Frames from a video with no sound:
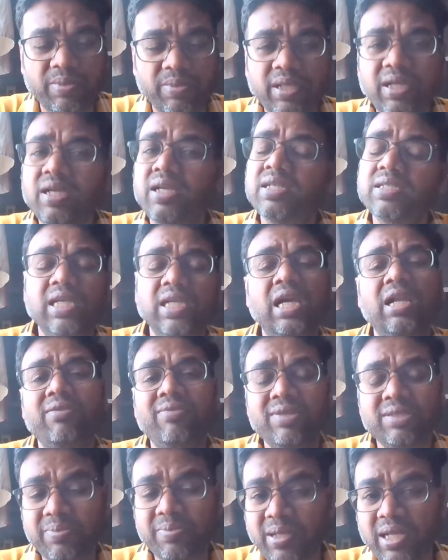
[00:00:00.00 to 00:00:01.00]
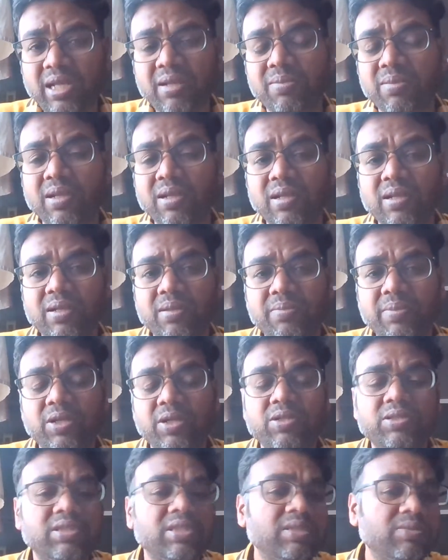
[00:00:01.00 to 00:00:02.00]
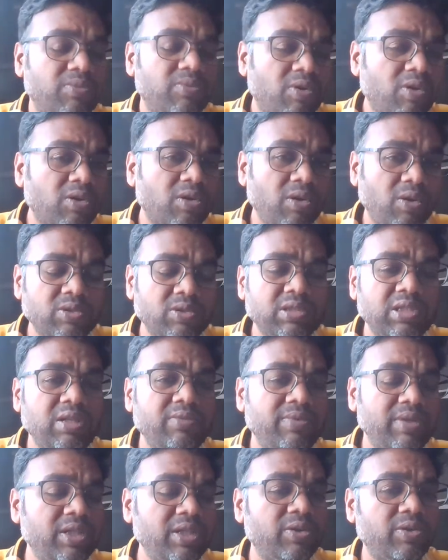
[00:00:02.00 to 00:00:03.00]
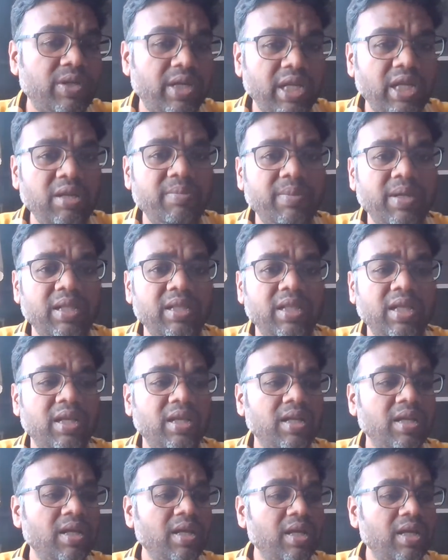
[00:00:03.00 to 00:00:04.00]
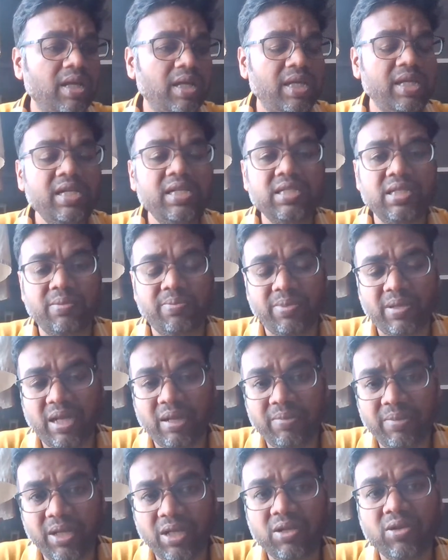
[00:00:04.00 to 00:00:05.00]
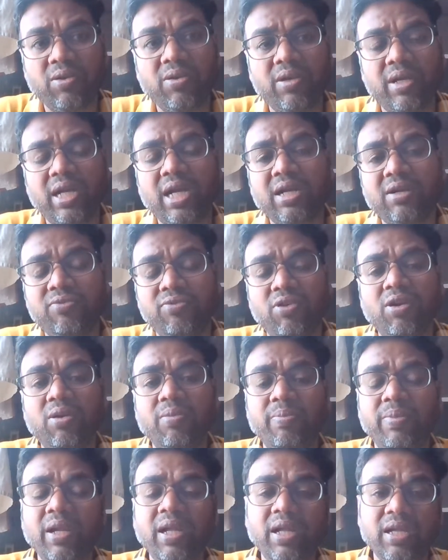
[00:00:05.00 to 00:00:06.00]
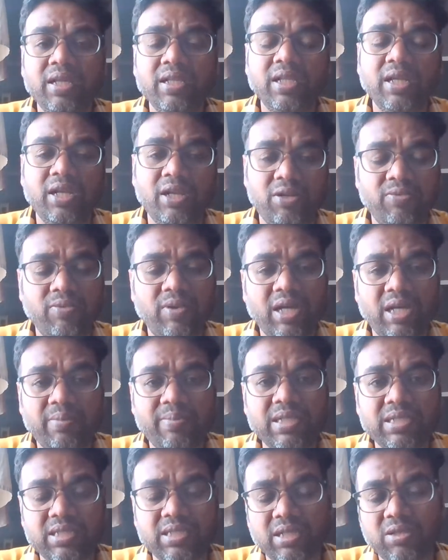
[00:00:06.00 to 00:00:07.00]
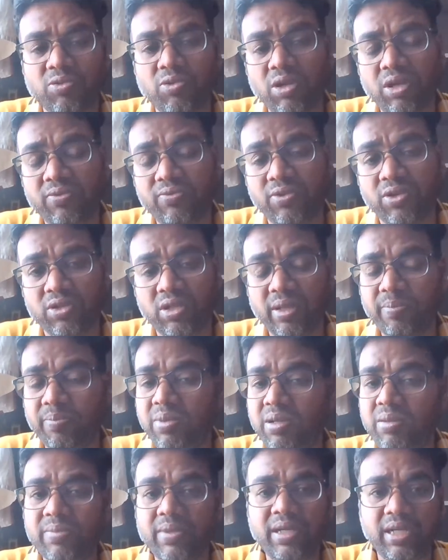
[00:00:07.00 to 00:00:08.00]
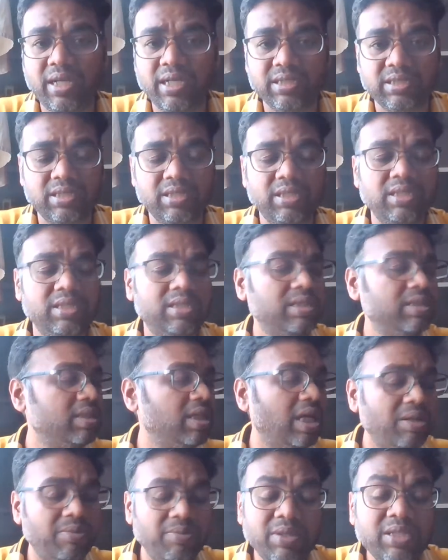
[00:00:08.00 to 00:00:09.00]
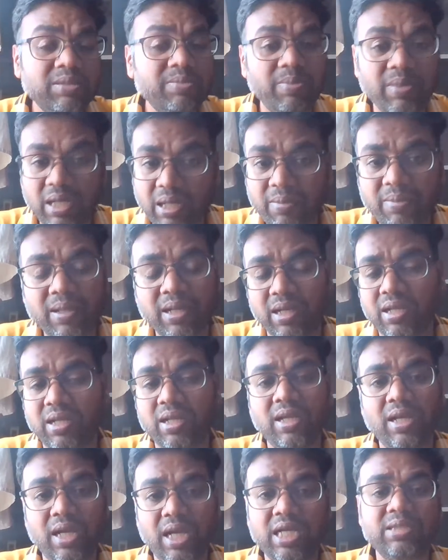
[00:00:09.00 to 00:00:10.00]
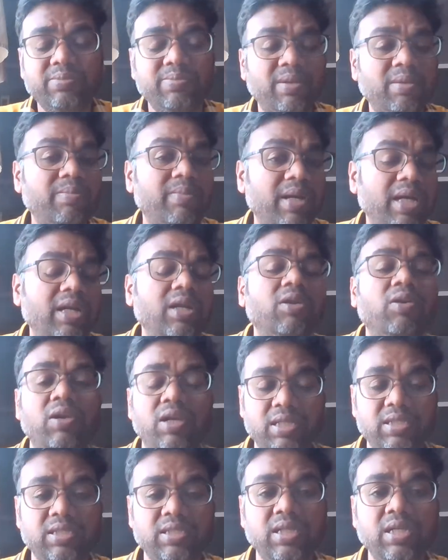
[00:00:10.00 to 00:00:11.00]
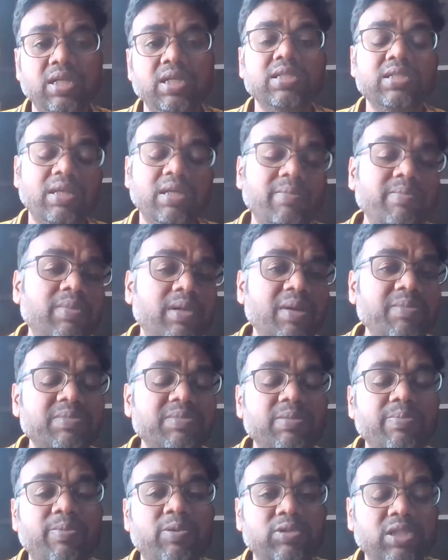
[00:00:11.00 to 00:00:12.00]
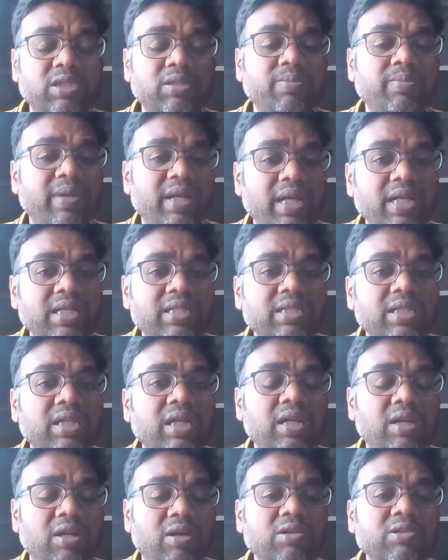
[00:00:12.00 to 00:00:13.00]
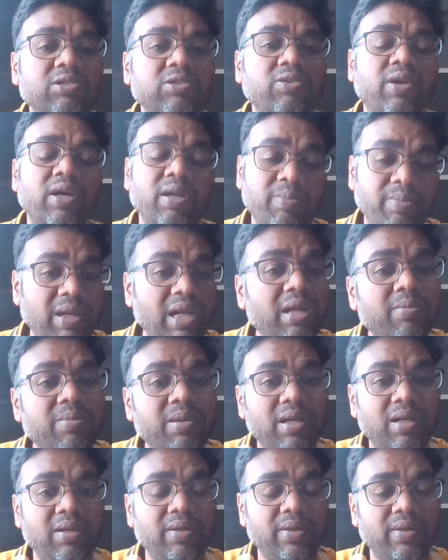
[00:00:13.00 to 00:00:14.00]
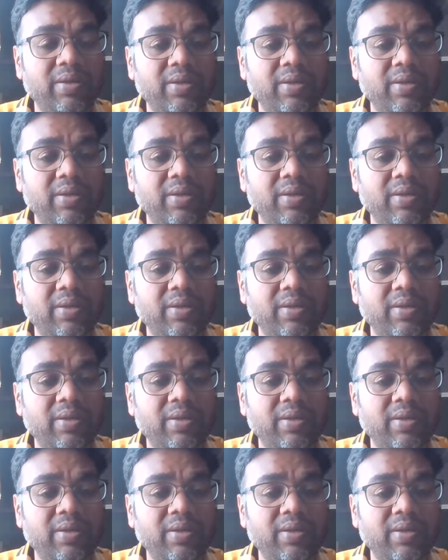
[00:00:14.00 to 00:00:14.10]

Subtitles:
BA is always billable because he's work closely with your team, and then he is a primary contact for bringing the requirements and going for the implementation. It is always billable as per my knowledge. Sometimes project manager and also are billable.